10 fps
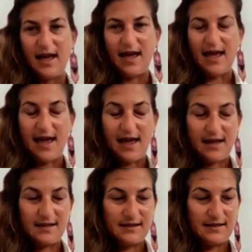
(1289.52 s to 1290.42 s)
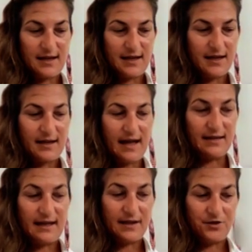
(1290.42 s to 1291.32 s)
And
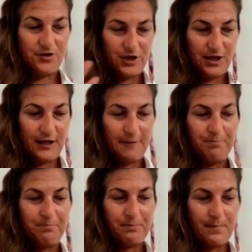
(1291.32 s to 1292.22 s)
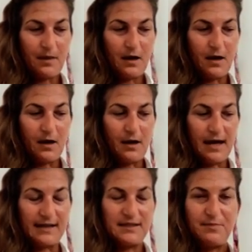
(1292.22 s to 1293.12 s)
then she
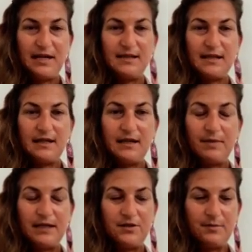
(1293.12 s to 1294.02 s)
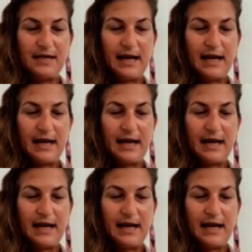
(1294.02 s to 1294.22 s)
explained a little bit to me.